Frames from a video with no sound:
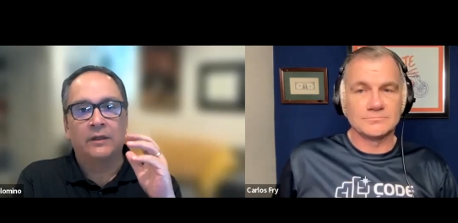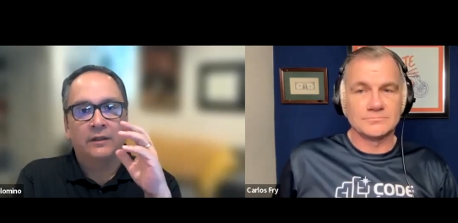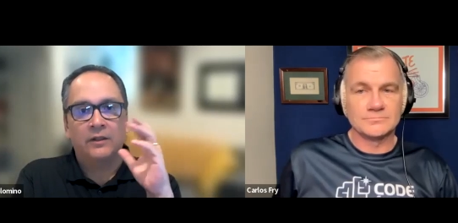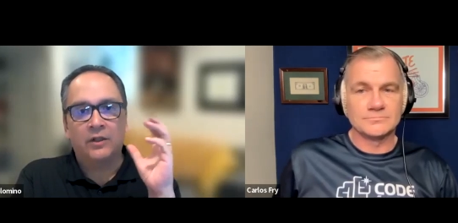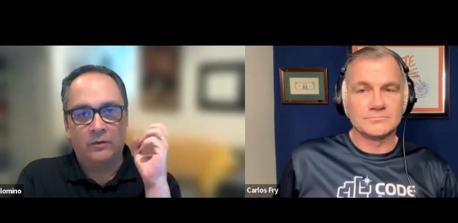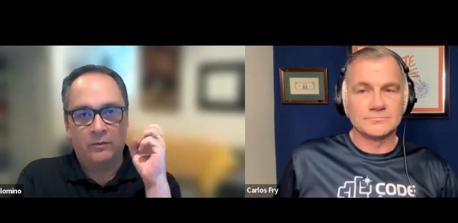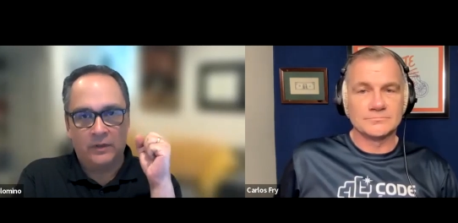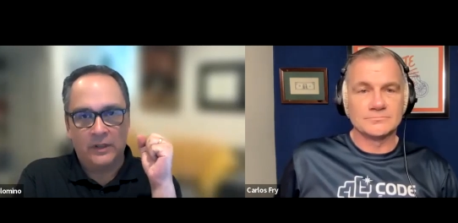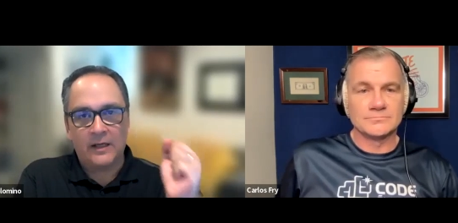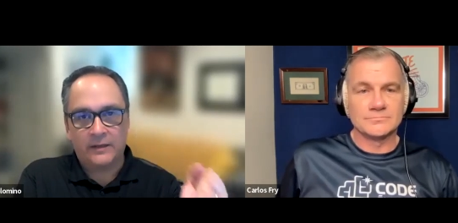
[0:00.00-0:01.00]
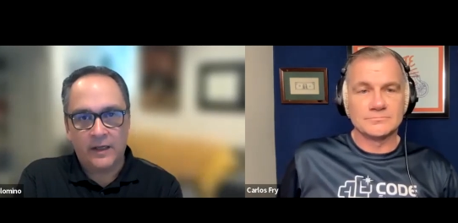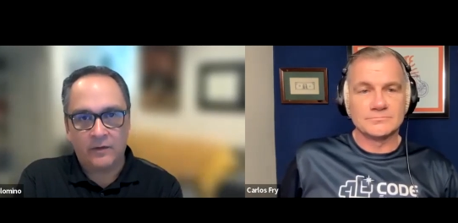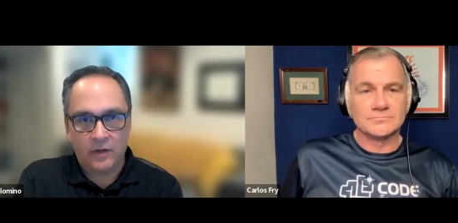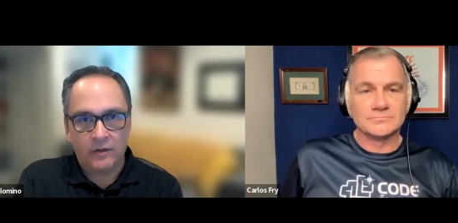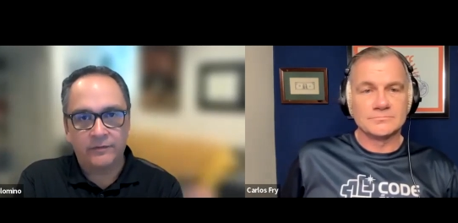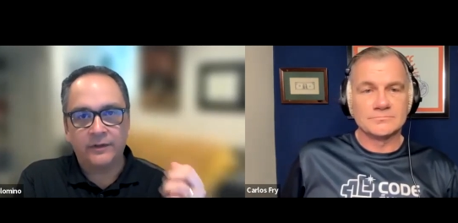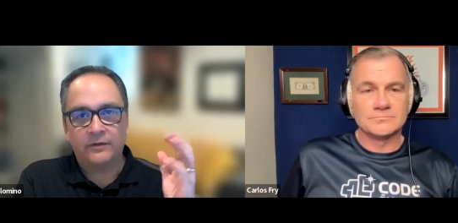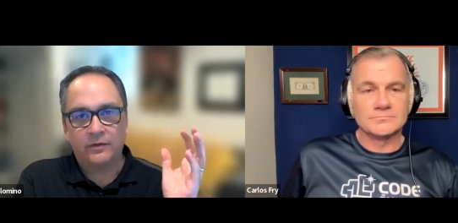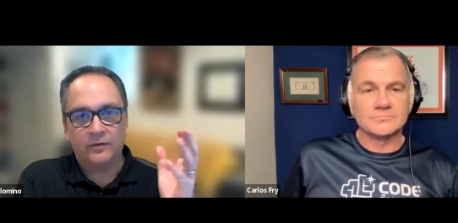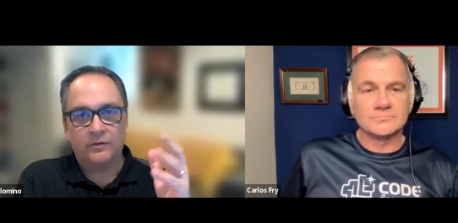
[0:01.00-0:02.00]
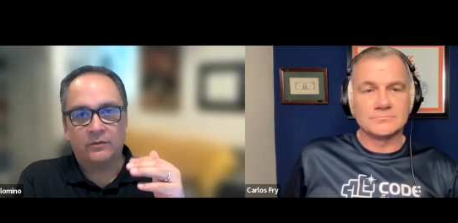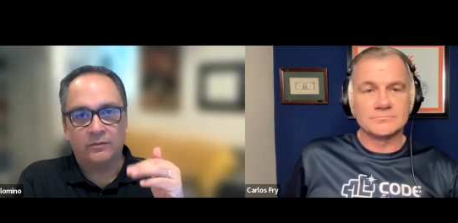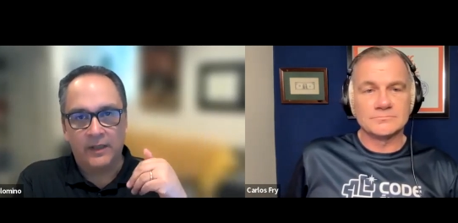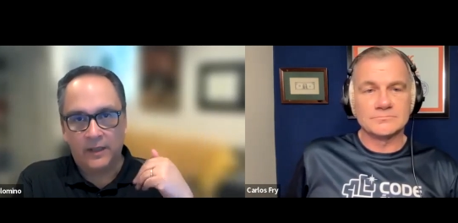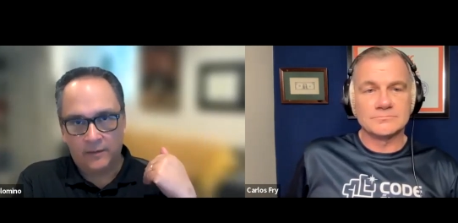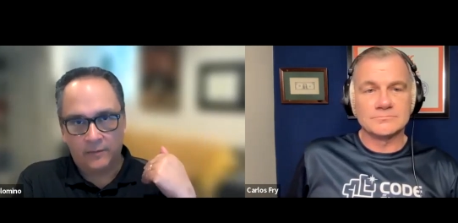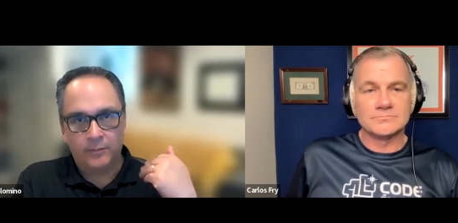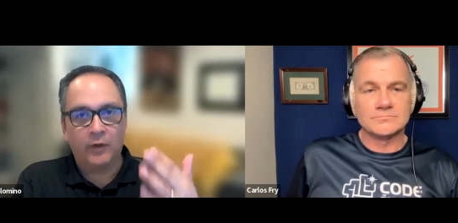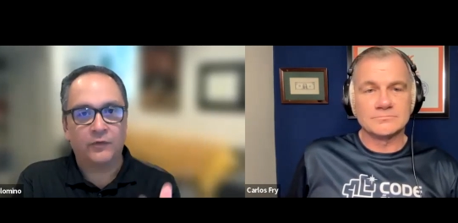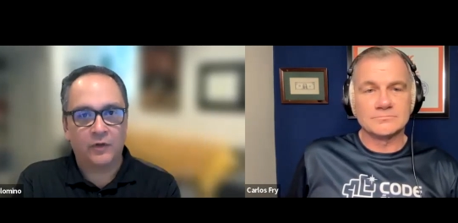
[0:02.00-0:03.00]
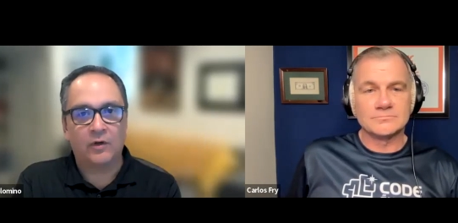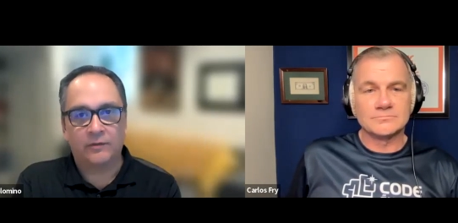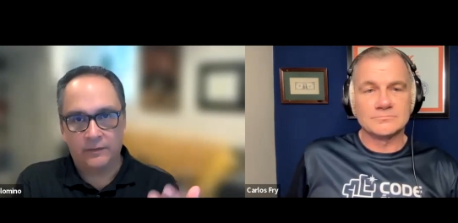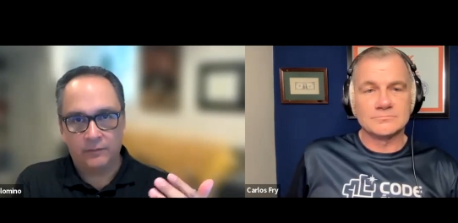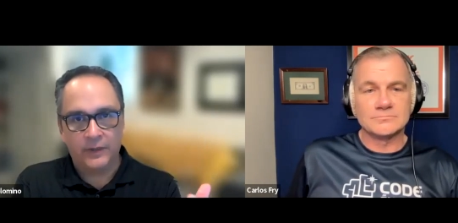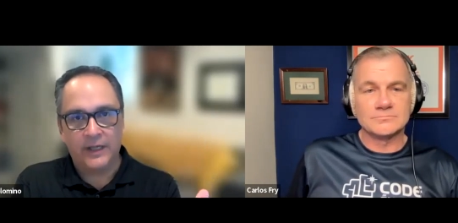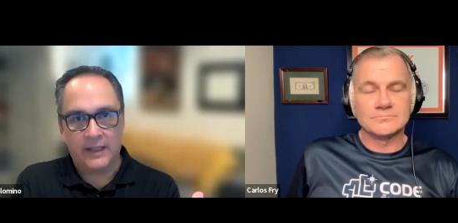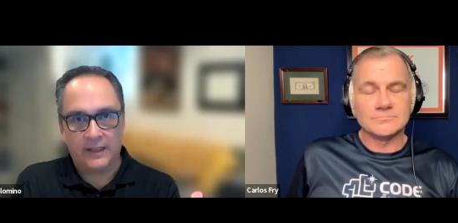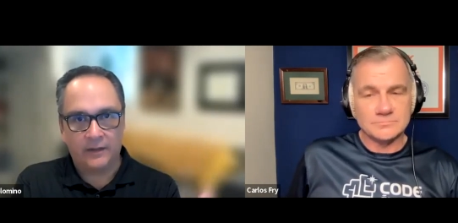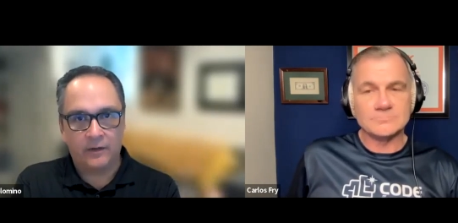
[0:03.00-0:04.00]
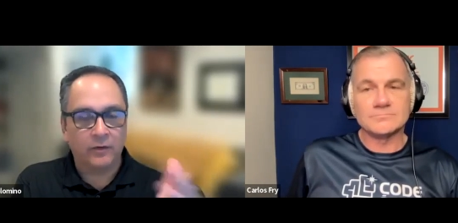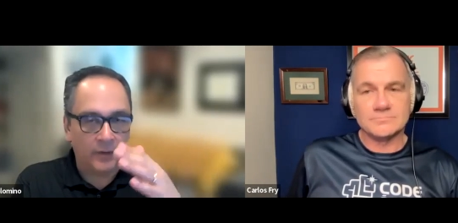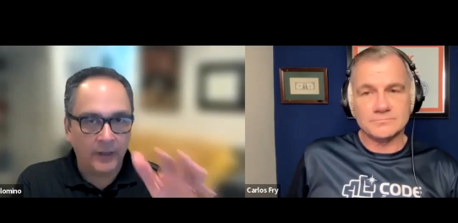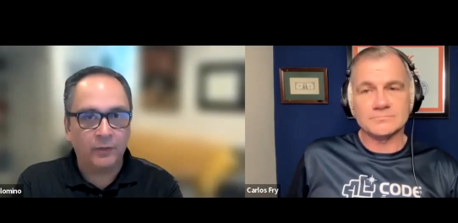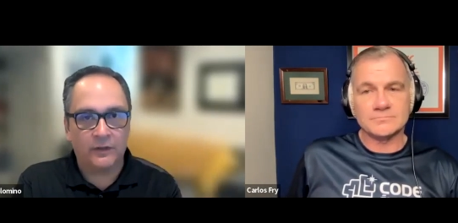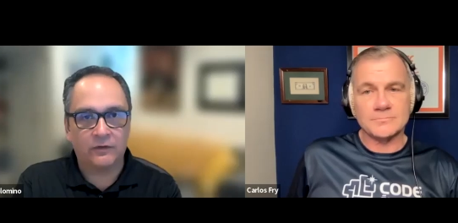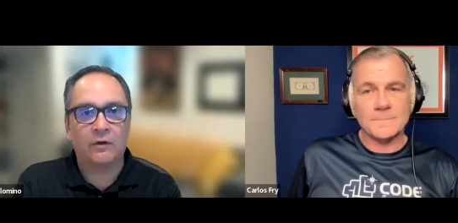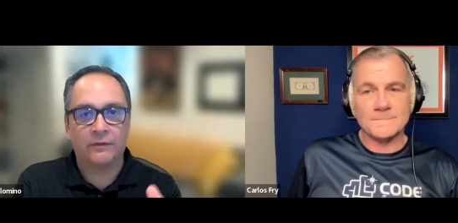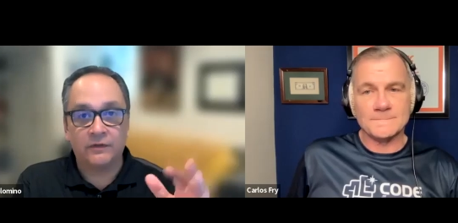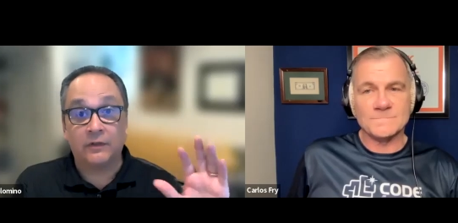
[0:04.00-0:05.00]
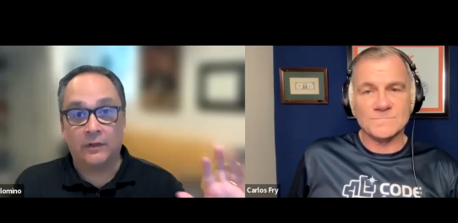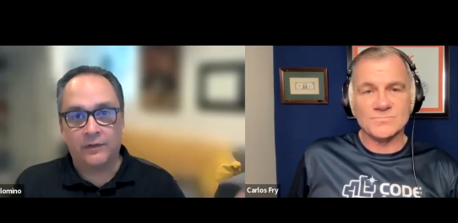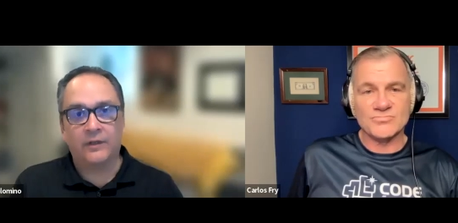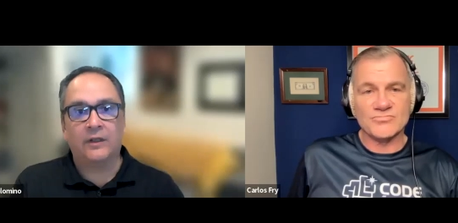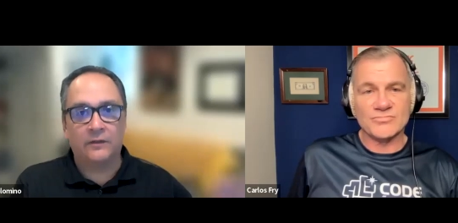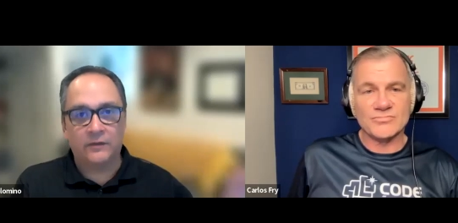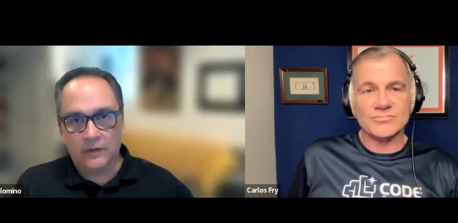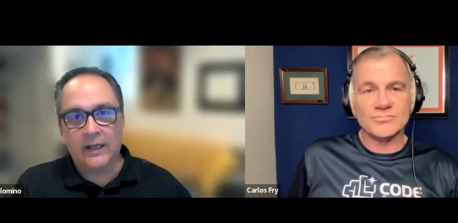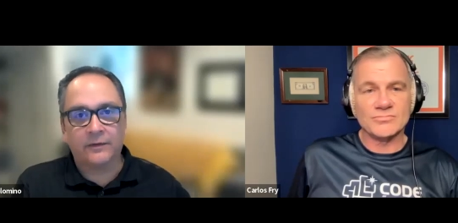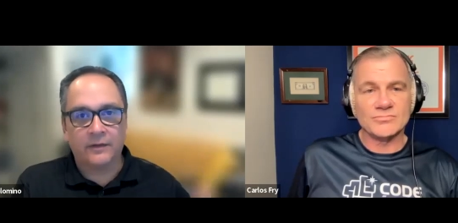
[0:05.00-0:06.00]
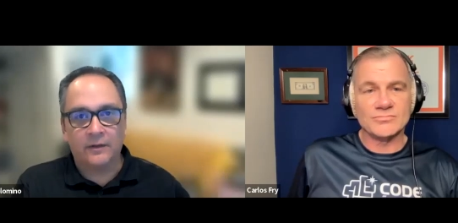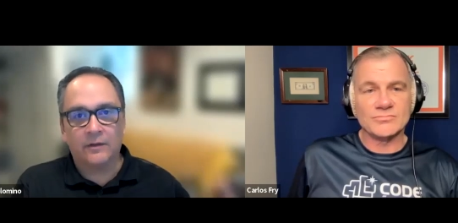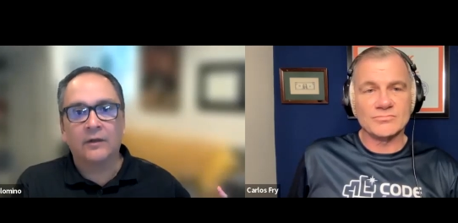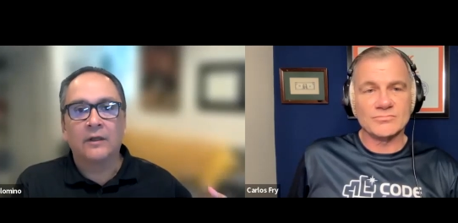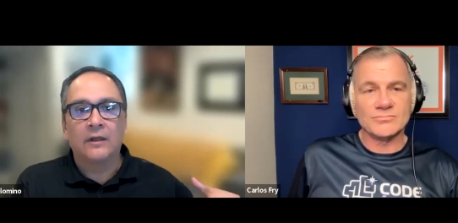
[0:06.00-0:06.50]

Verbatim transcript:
Speaker 1: you know, lockdown COVID to now post-COVID reality. Although I realize COVID's still a thing, it's still out there.